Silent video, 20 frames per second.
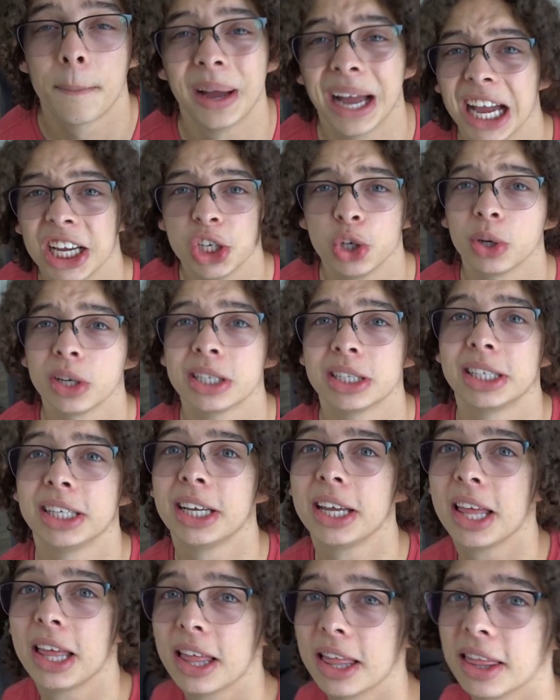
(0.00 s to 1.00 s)
But as you can
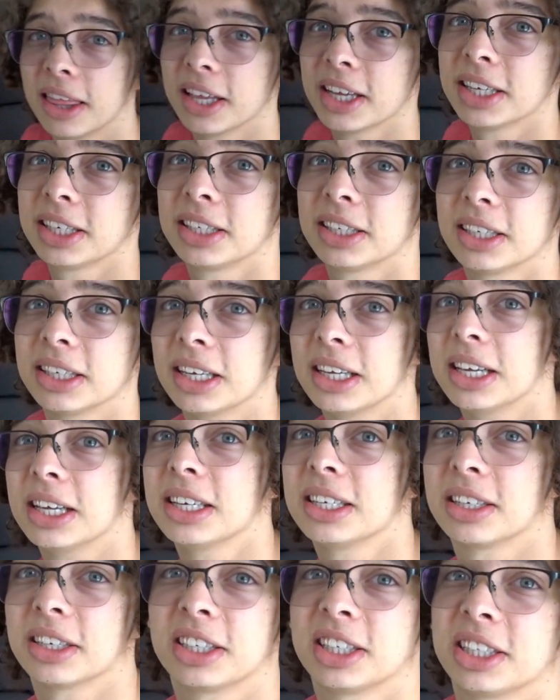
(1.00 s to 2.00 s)
see, this
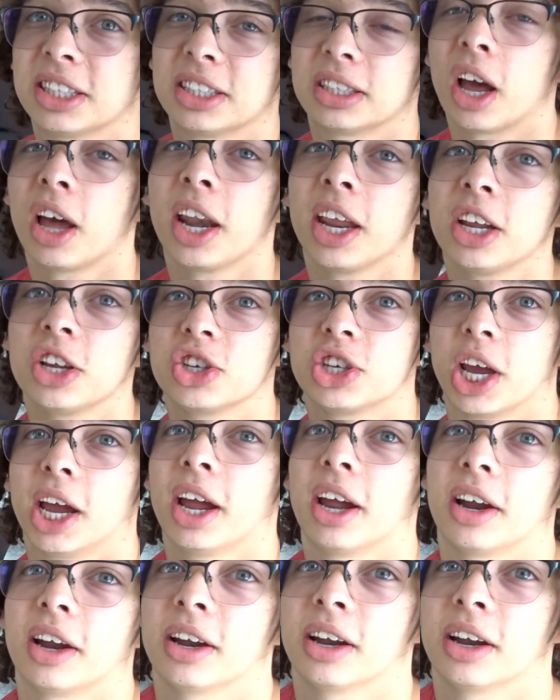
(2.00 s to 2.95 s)
is a stunning chair.